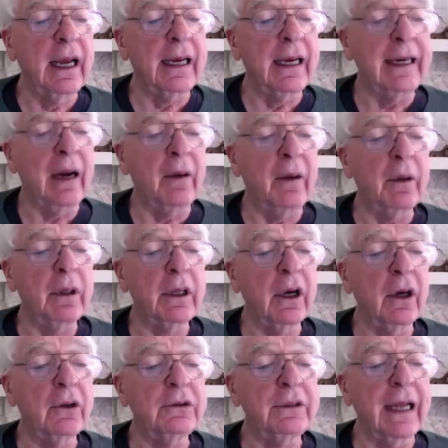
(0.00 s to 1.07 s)
And now we'll
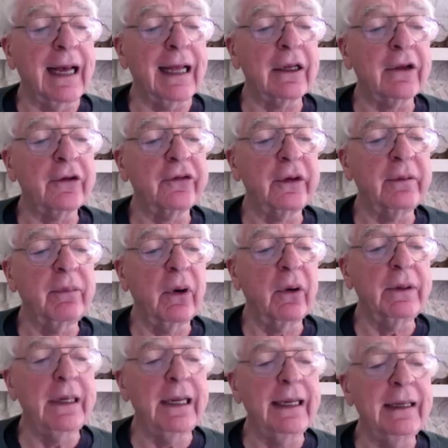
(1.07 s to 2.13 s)
go to Alison
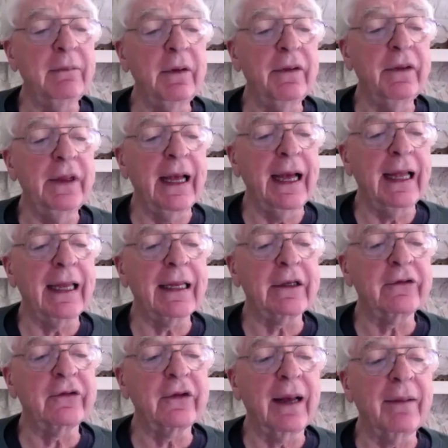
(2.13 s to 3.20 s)
Bodine with the
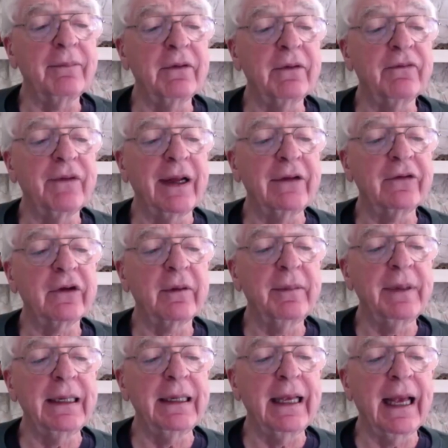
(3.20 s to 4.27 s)
Alex Saab Defense
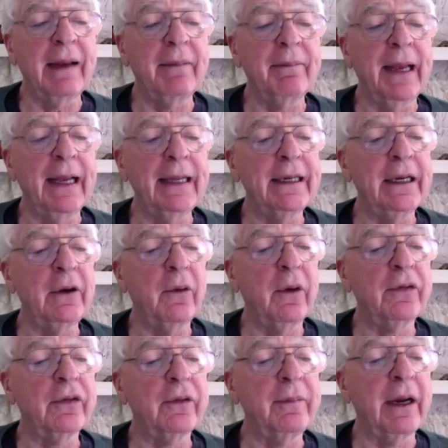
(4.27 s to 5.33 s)
Committee campaign in
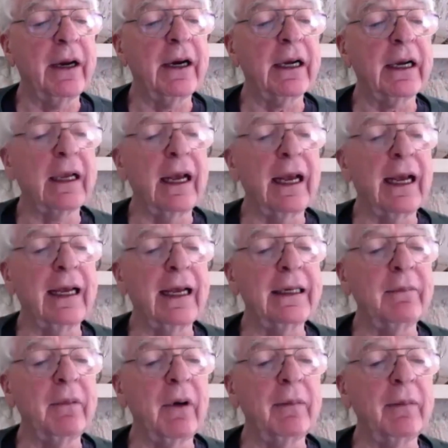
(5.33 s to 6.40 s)
North America and
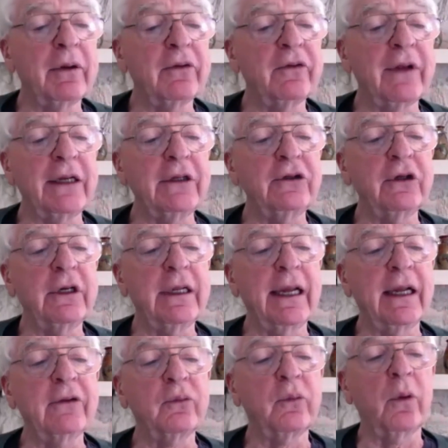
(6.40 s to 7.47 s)
the mobilization
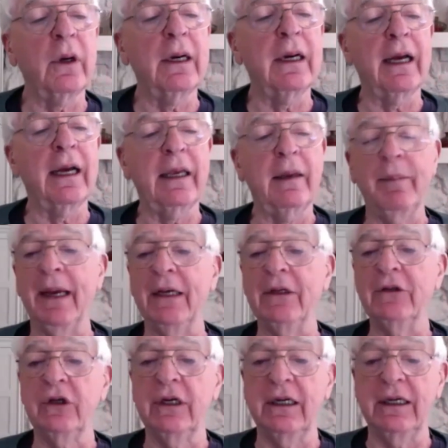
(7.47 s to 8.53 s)
against war and
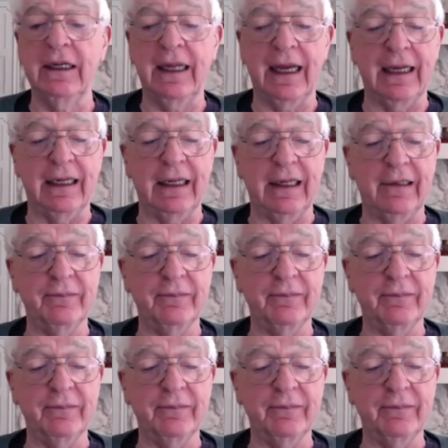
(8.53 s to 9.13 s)
occupation in Canada.